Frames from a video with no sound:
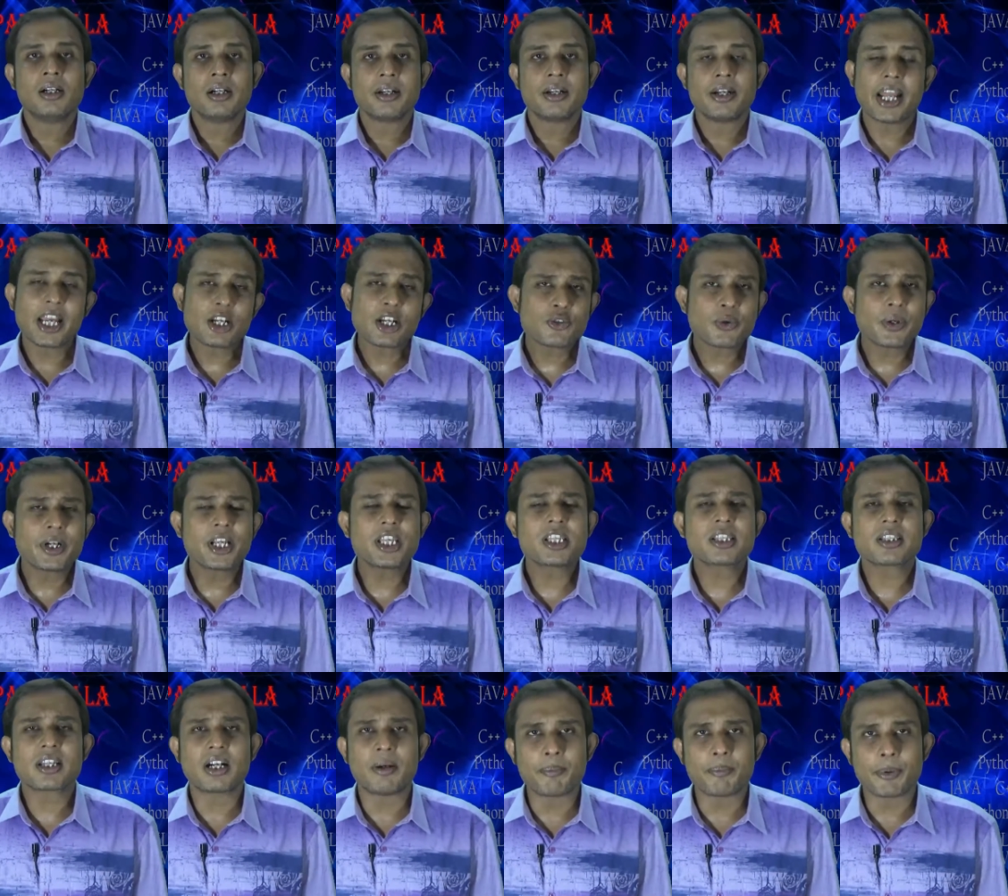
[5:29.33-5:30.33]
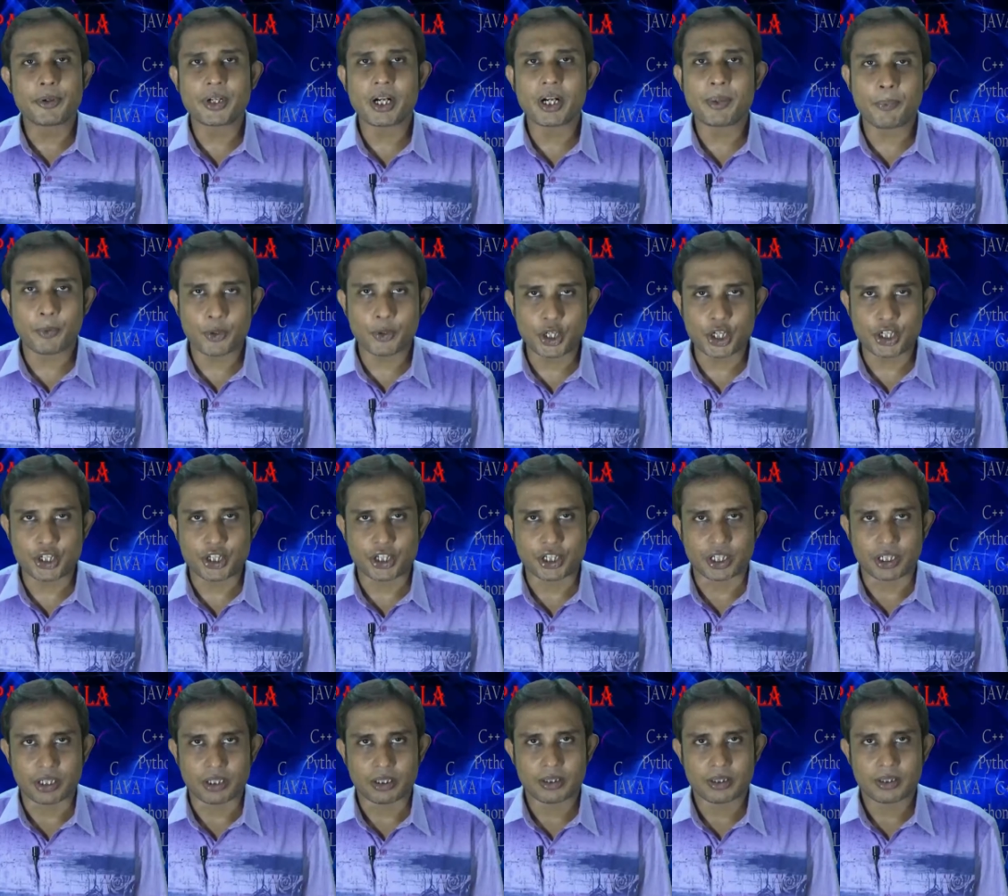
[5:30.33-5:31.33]
Next one is computer
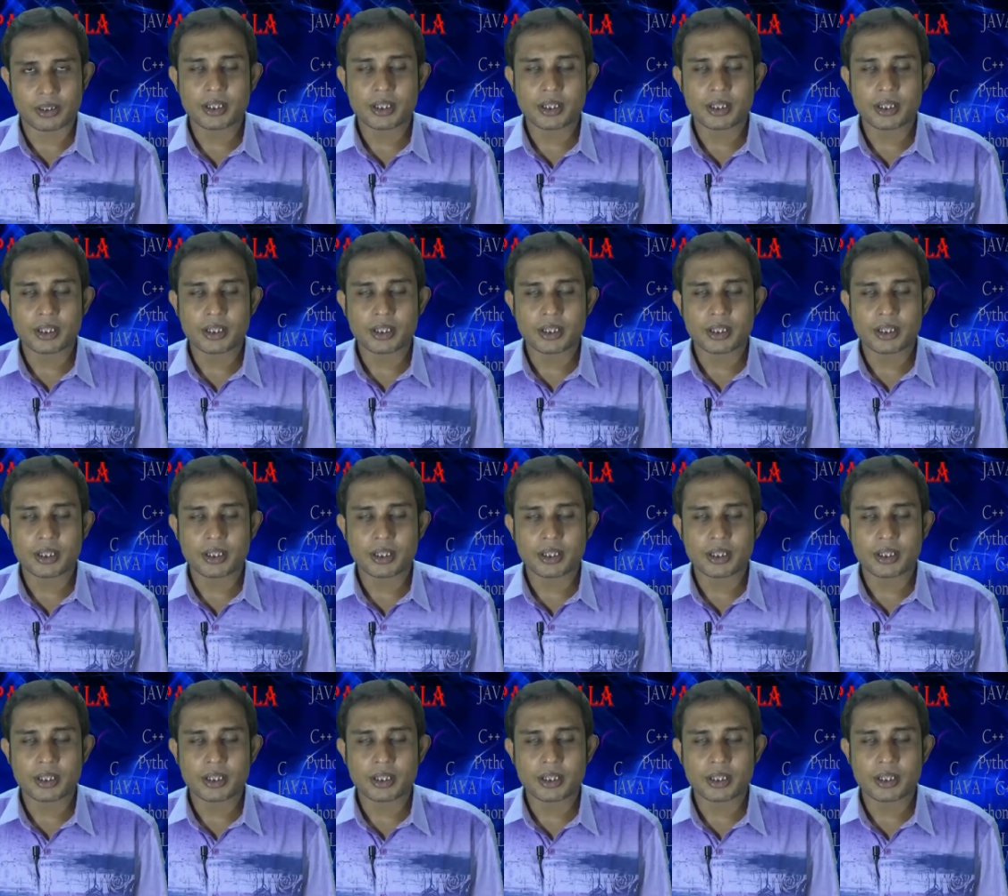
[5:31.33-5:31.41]
projector.